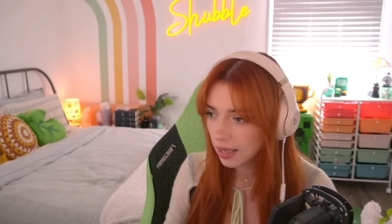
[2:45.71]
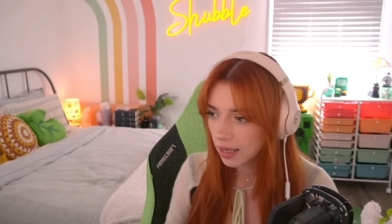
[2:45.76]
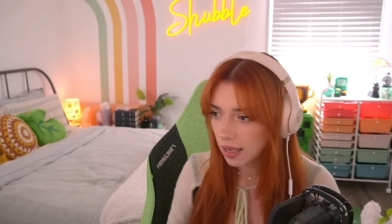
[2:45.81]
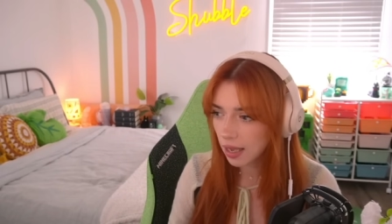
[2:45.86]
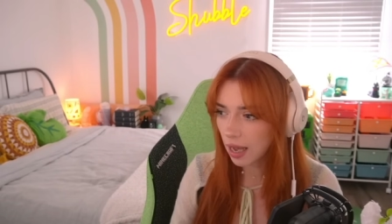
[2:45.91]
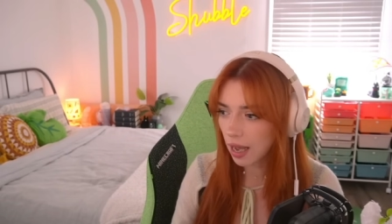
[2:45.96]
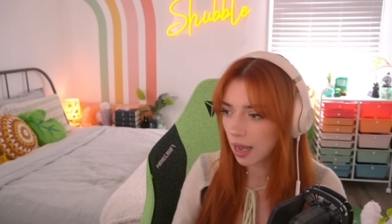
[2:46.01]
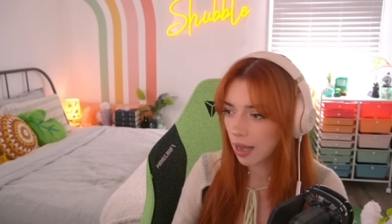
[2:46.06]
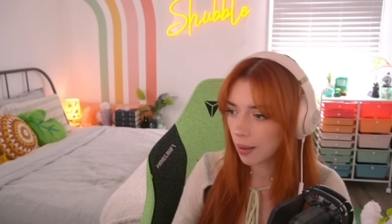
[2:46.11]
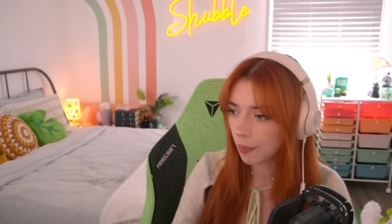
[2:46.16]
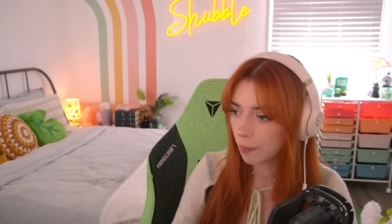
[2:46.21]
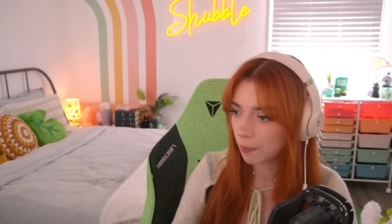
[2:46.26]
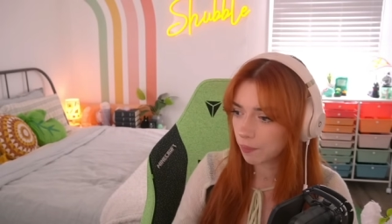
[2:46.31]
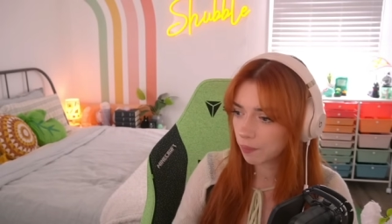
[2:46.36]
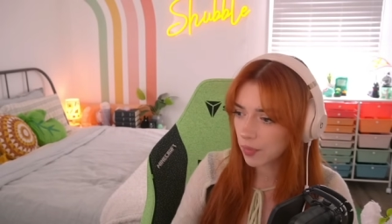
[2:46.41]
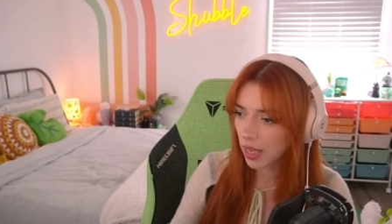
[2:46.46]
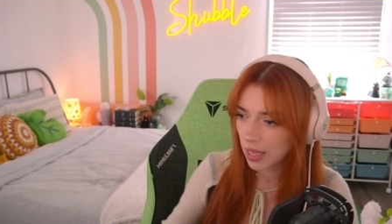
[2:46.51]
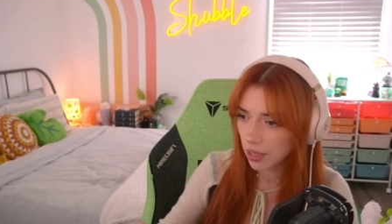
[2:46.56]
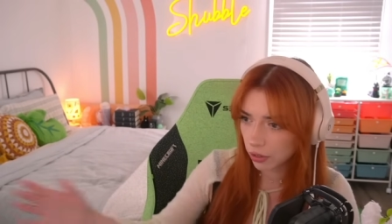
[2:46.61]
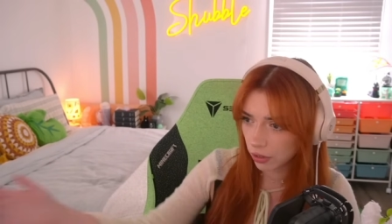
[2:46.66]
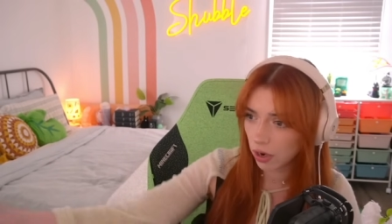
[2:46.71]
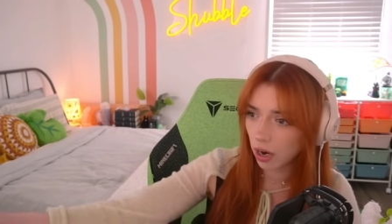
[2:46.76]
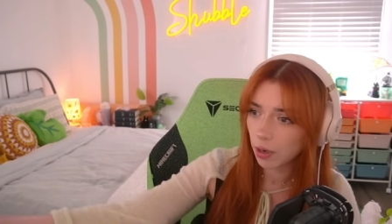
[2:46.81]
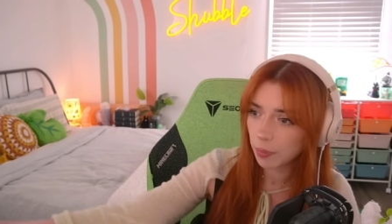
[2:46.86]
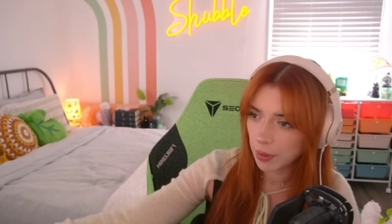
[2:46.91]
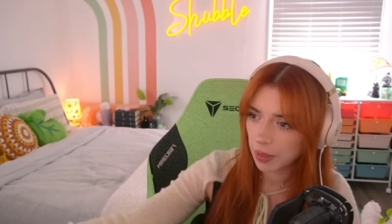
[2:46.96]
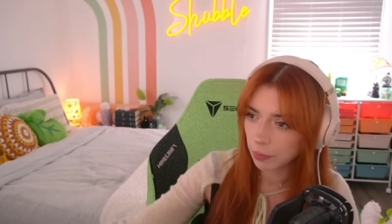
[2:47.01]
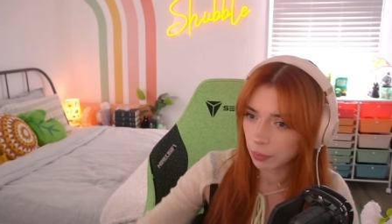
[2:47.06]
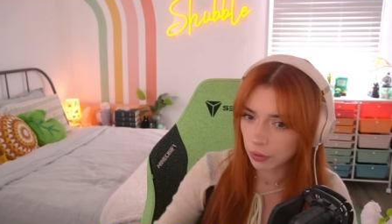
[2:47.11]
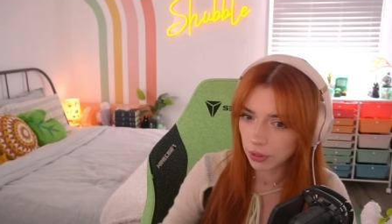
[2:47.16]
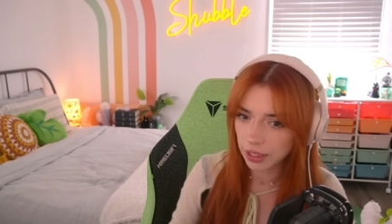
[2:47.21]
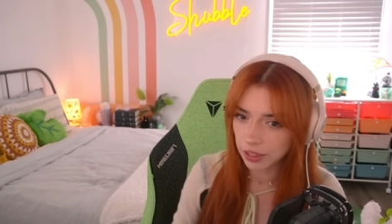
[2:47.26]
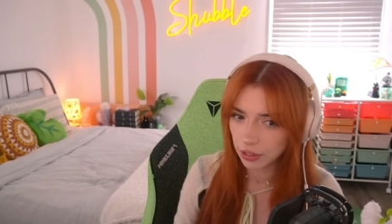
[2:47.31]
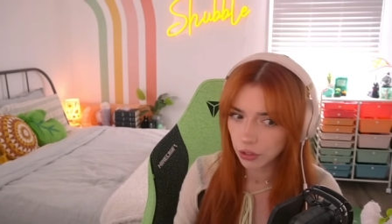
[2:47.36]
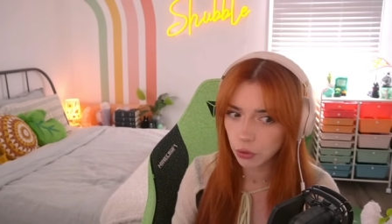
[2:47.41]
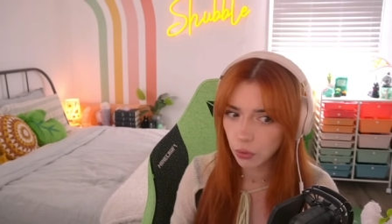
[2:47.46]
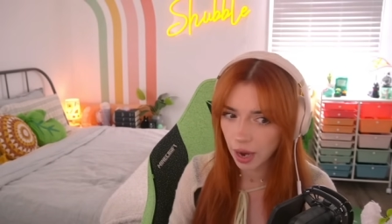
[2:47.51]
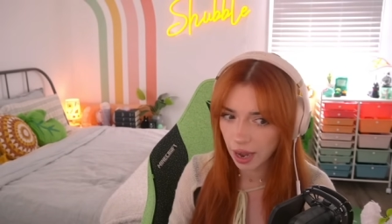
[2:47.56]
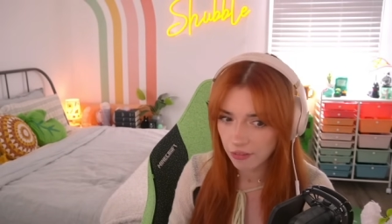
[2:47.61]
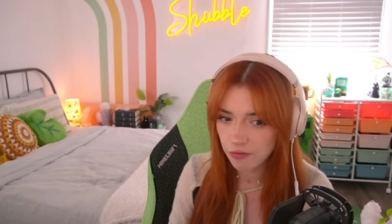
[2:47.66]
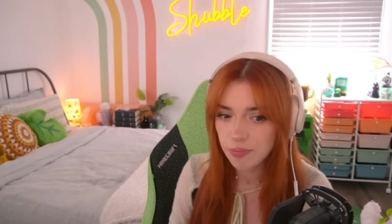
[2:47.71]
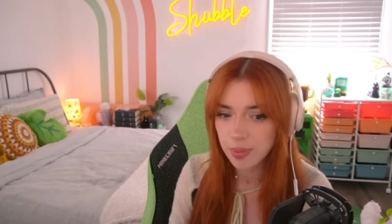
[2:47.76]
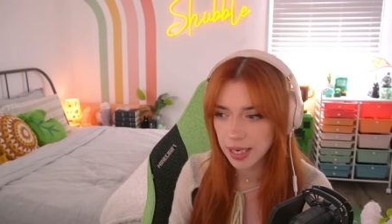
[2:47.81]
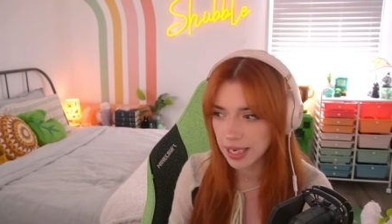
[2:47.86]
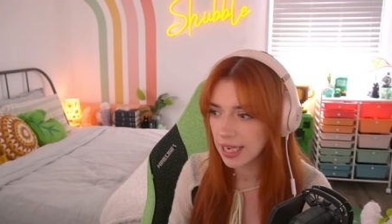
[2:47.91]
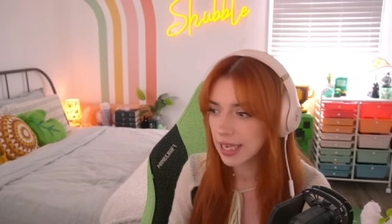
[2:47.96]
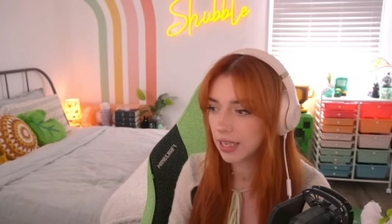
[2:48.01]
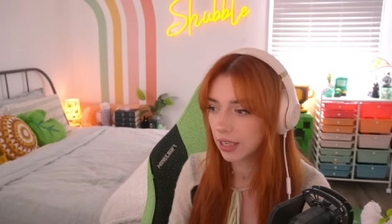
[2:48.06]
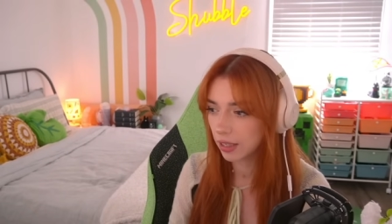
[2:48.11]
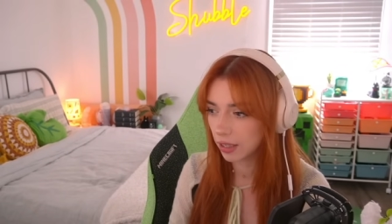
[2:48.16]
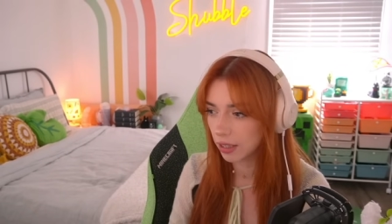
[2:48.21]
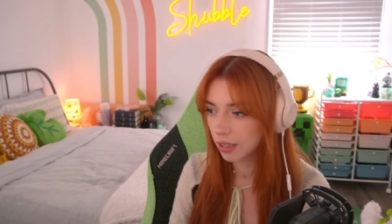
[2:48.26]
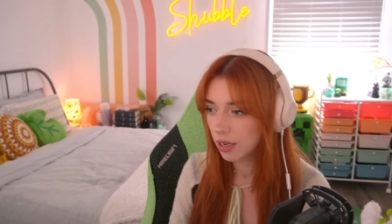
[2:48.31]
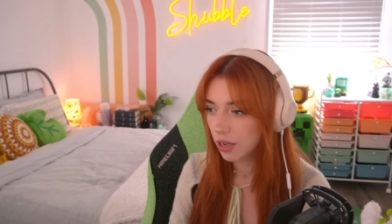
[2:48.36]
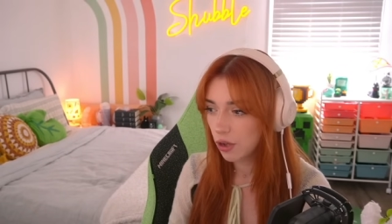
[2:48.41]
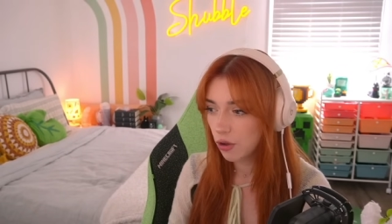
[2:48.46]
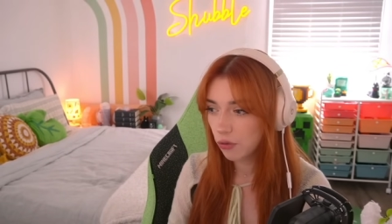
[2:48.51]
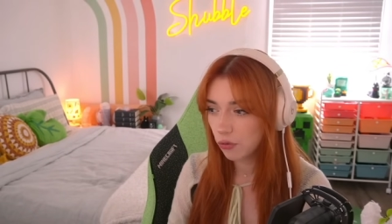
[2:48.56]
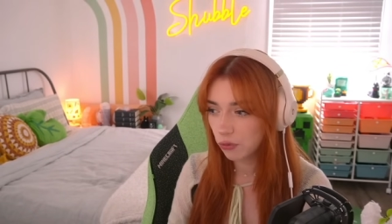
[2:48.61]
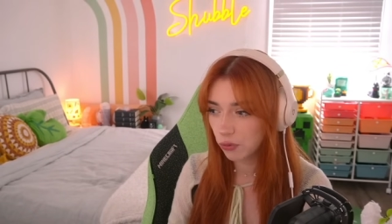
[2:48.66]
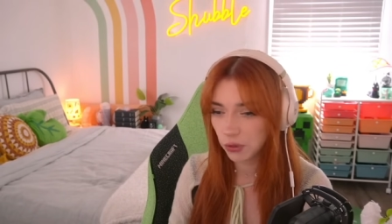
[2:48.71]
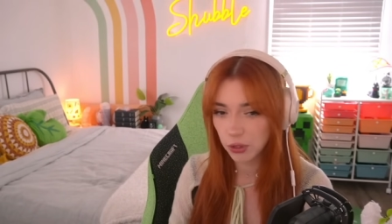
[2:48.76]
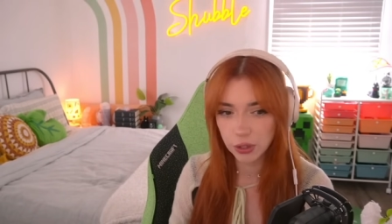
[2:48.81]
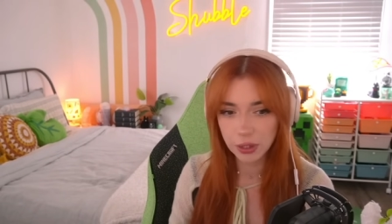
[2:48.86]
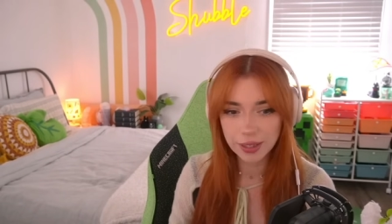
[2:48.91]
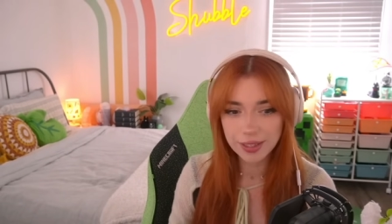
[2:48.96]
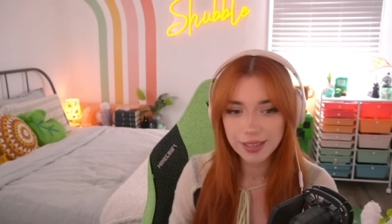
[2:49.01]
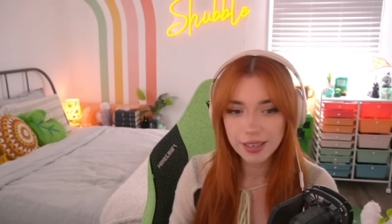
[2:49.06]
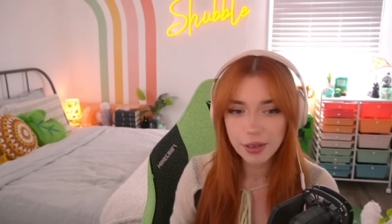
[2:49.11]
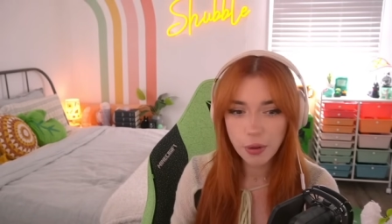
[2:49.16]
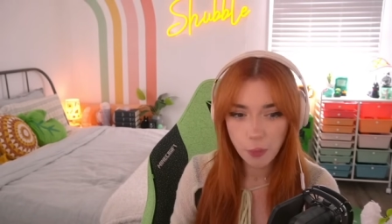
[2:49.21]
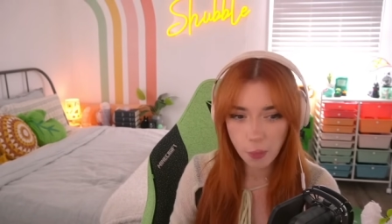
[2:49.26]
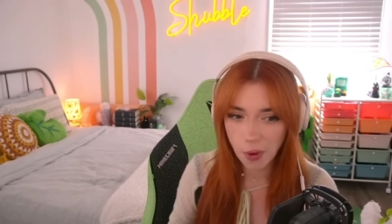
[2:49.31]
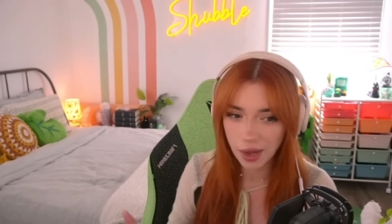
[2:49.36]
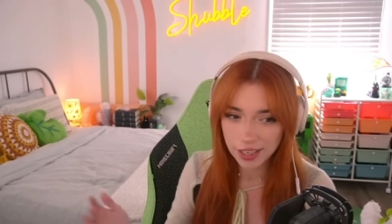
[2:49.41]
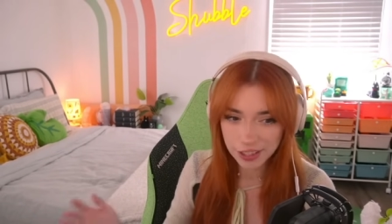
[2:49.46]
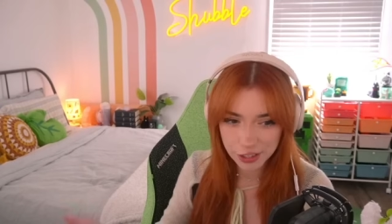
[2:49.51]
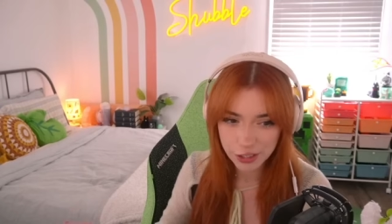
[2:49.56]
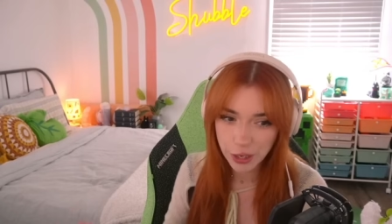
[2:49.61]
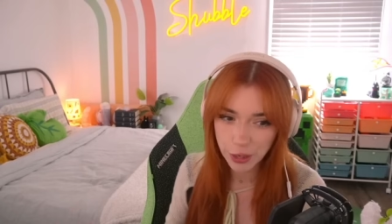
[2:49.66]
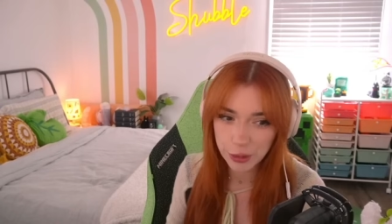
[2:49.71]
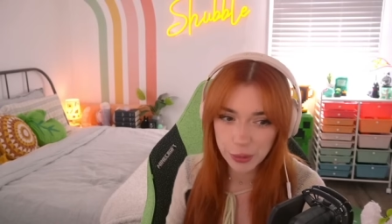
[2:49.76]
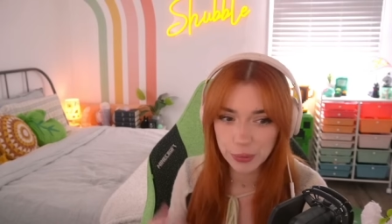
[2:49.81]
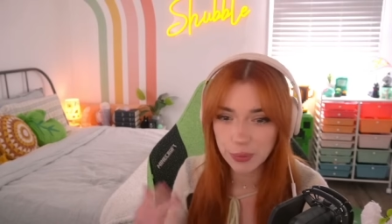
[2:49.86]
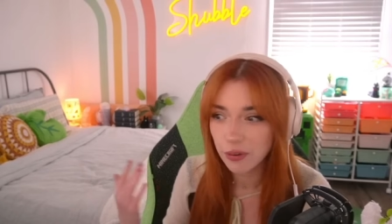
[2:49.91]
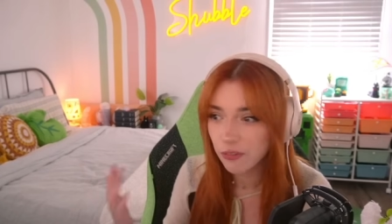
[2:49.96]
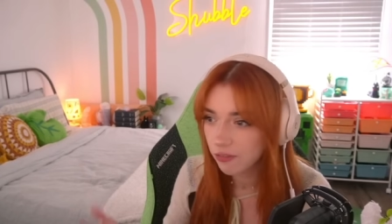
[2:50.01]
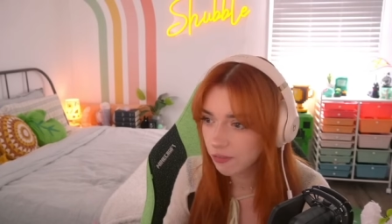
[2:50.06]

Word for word: And there are people here who have been here for 1, 2,